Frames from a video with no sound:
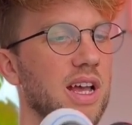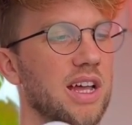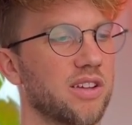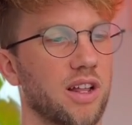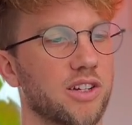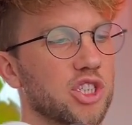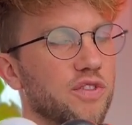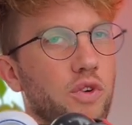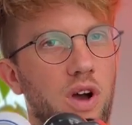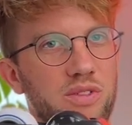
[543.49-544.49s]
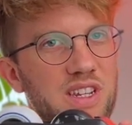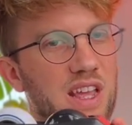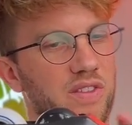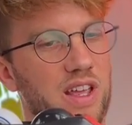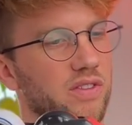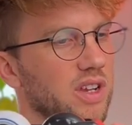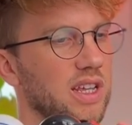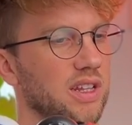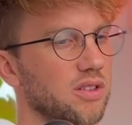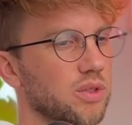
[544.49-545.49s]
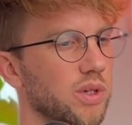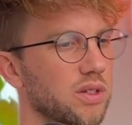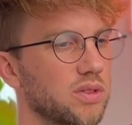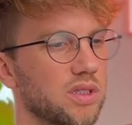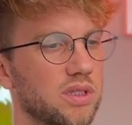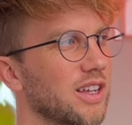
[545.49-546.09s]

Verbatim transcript: And I just thought I was never ever going to hit those wheels.